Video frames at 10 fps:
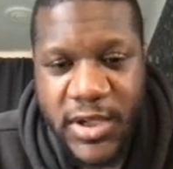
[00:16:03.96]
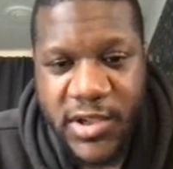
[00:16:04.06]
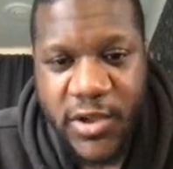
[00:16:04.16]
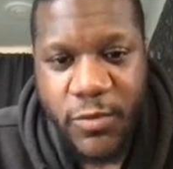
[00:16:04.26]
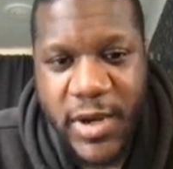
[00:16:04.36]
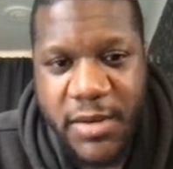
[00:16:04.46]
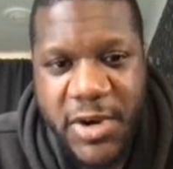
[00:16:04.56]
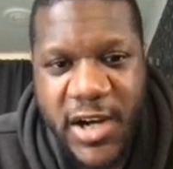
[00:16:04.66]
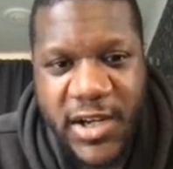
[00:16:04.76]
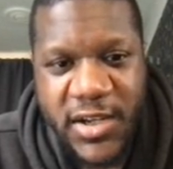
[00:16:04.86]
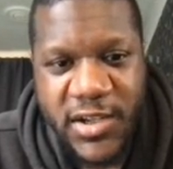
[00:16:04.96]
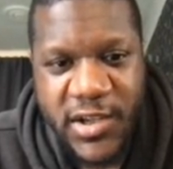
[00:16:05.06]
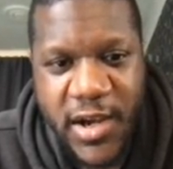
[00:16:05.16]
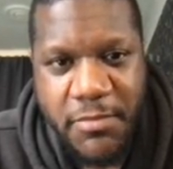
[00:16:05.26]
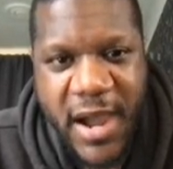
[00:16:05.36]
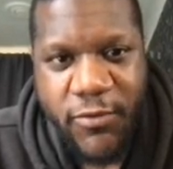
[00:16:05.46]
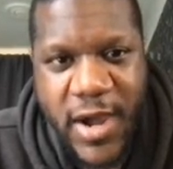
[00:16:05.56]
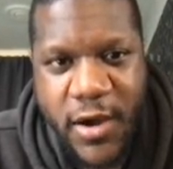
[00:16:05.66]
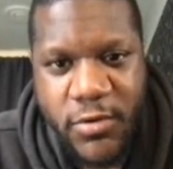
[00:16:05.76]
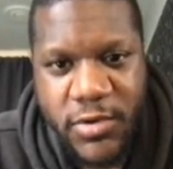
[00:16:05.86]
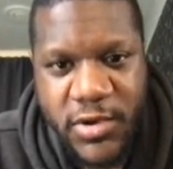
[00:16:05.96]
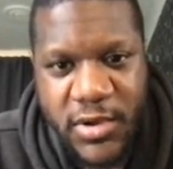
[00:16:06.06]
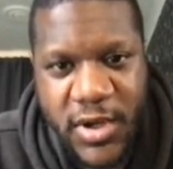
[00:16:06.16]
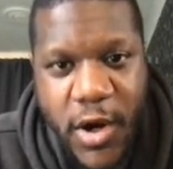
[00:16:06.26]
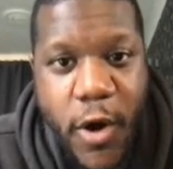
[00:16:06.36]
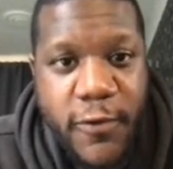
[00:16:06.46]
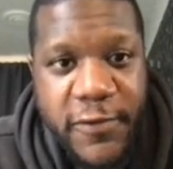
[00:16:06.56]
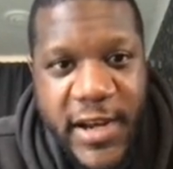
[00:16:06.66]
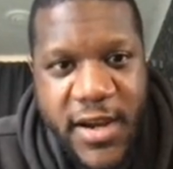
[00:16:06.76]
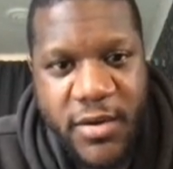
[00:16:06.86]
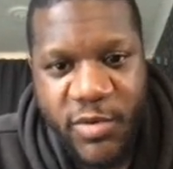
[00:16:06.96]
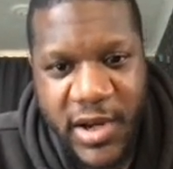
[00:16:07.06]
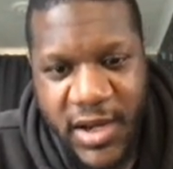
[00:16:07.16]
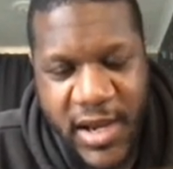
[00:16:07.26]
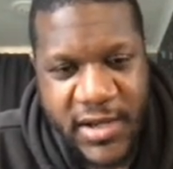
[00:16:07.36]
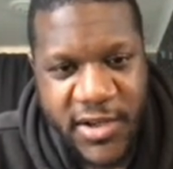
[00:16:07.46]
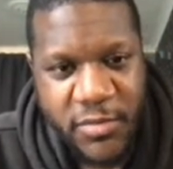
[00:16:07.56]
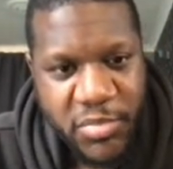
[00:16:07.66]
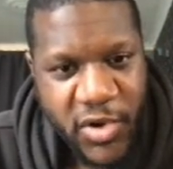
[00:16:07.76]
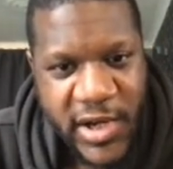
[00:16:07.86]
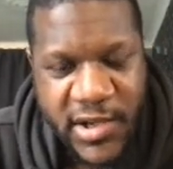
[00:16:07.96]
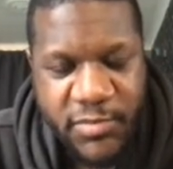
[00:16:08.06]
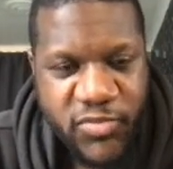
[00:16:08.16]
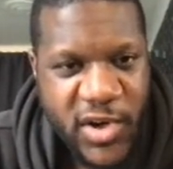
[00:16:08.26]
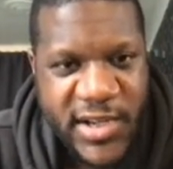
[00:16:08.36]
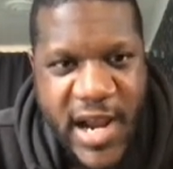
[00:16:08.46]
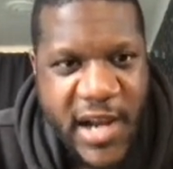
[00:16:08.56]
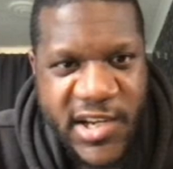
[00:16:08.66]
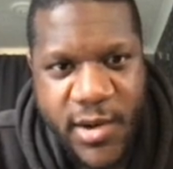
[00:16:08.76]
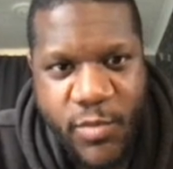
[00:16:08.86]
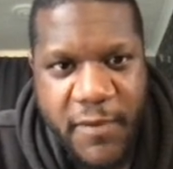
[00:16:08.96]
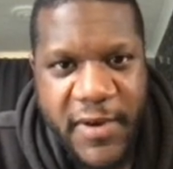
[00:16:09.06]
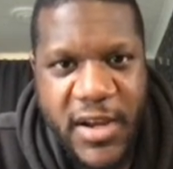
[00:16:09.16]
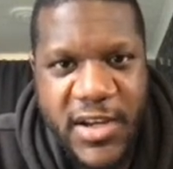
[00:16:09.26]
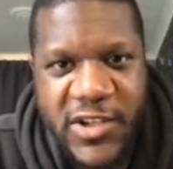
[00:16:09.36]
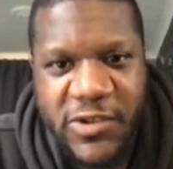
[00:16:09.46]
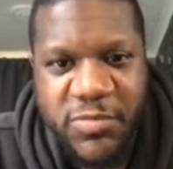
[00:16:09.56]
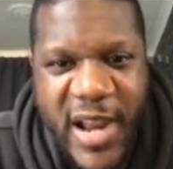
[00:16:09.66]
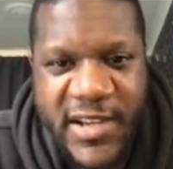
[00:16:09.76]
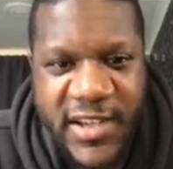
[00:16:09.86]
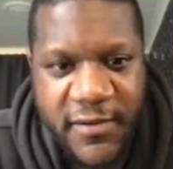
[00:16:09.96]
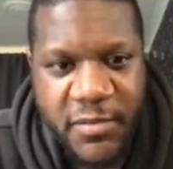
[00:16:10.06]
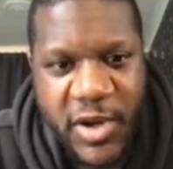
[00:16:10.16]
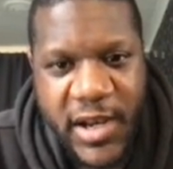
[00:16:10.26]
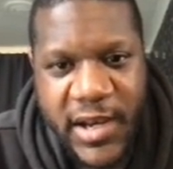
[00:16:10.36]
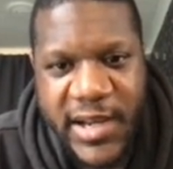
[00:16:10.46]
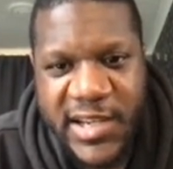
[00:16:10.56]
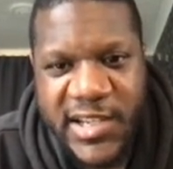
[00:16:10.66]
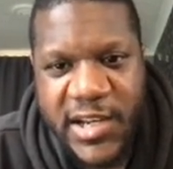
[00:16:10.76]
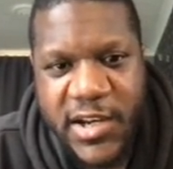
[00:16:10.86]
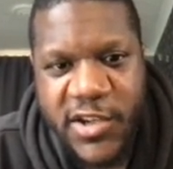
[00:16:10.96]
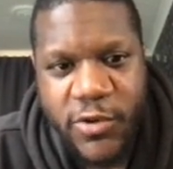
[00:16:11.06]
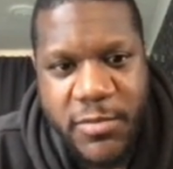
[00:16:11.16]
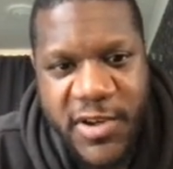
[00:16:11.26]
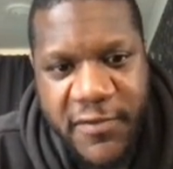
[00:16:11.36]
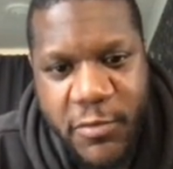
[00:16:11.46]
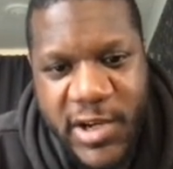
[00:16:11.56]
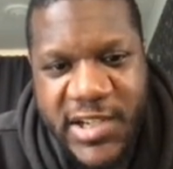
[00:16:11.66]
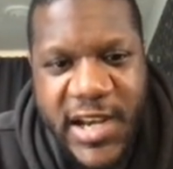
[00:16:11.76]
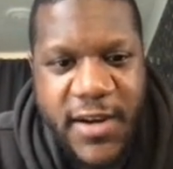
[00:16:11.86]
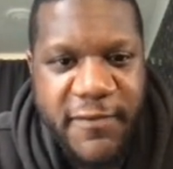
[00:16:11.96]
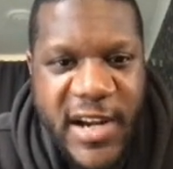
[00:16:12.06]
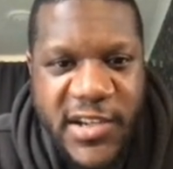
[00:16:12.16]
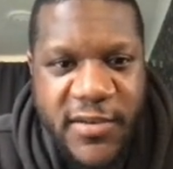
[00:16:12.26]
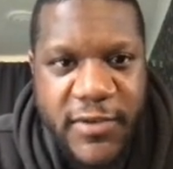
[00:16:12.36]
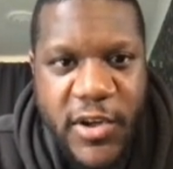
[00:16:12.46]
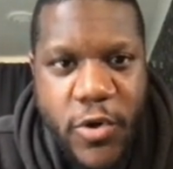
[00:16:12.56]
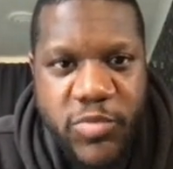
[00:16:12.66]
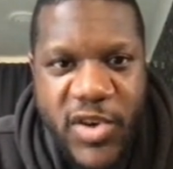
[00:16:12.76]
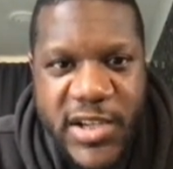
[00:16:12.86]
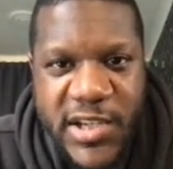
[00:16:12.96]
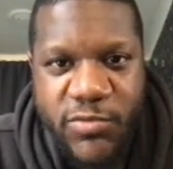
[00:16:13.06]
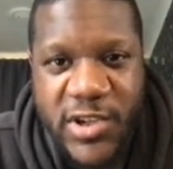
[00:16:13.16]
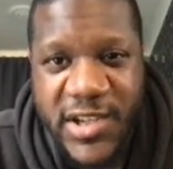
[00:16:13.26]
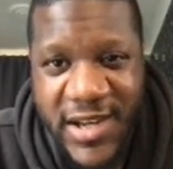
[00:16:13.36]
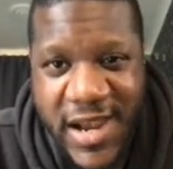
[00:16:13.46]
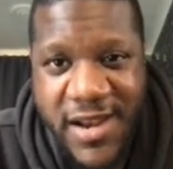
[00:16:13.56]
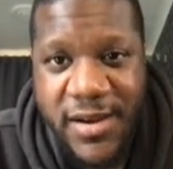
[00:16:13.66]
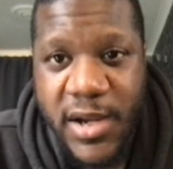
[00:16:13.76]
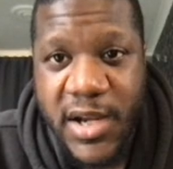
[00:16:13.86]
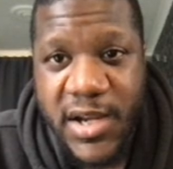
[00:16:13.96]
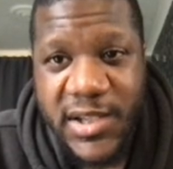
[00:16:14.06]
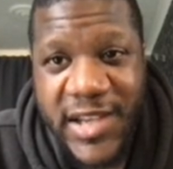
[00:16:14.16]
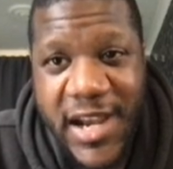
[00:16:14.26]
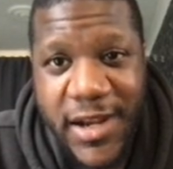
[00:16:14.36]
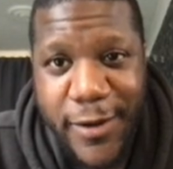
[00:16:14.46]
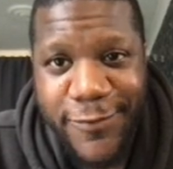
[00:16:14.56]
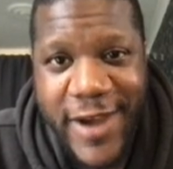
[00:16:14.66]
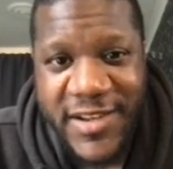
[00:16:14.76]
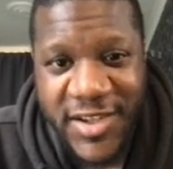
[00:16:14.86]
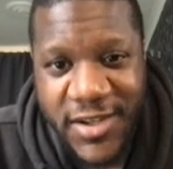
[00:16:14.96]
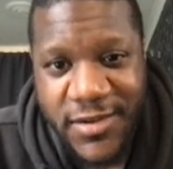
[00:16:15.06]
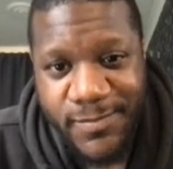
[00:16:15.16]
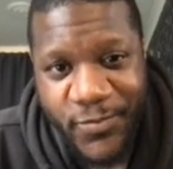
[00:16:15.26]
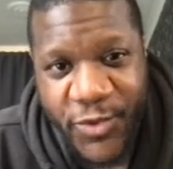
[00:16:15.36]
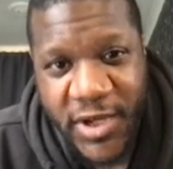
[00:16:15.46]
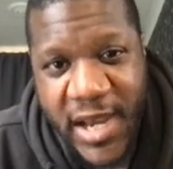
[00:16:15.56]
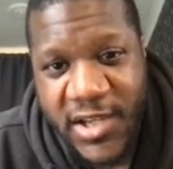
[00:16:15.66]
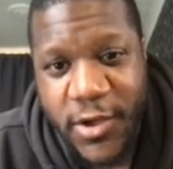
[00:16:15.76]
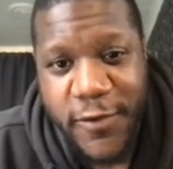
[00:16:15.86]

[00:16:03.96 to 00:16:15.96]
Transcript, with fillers: So when the markets turn back round, hopefully we can get some bullish price action with Splassive, But the link is in the description if you want to take advantage of the low prices once again, take advantage. Okay, so the